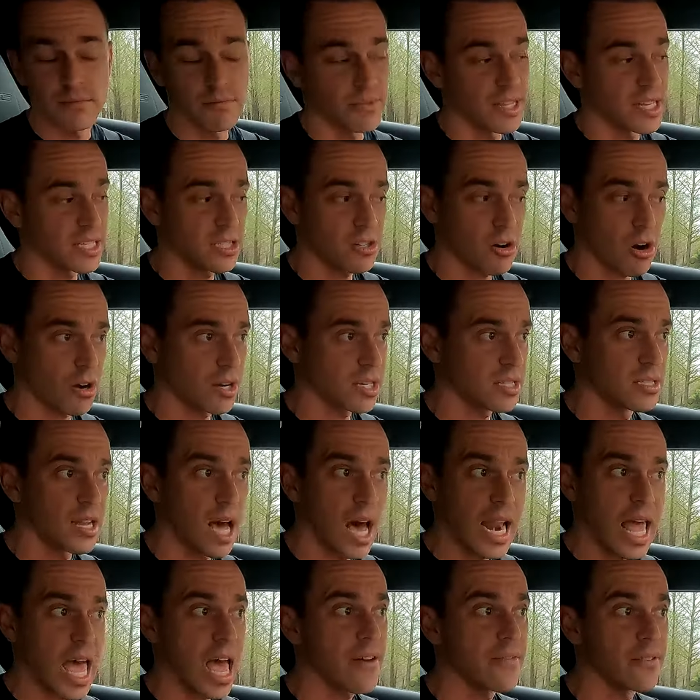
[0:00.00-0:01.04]
This car does
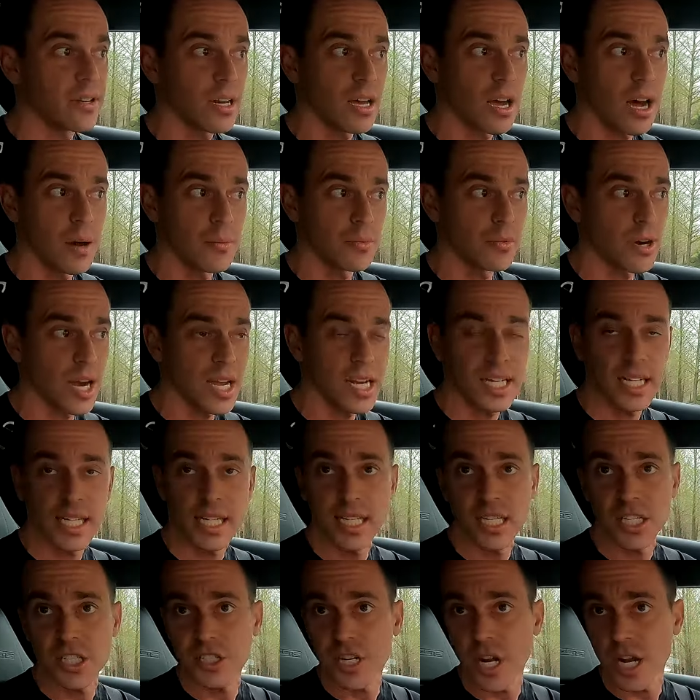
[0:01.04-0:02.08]
not have an upgraded
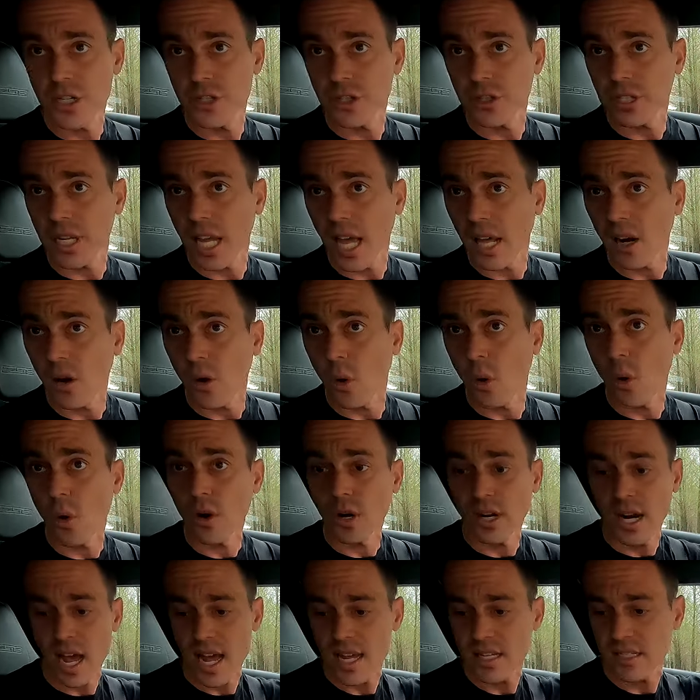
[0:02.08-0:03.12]
heat exchanger yet
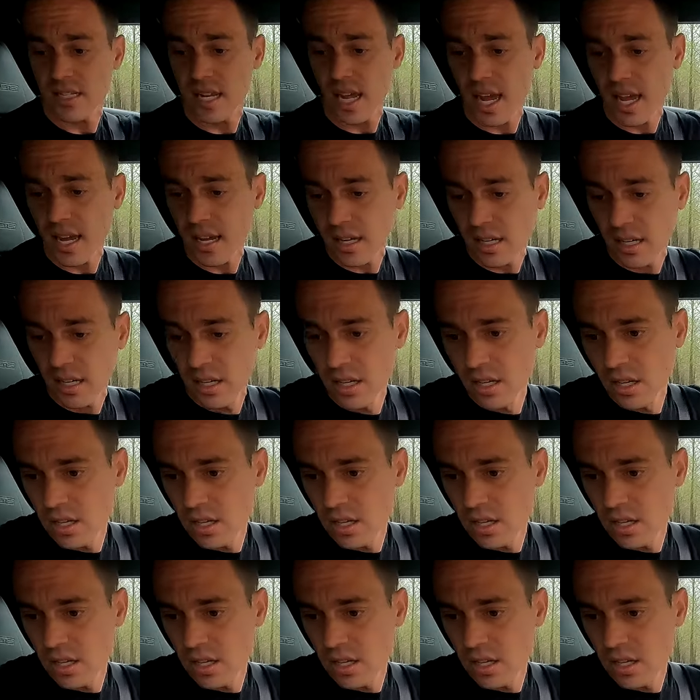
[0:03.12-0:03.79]
or an ice tank,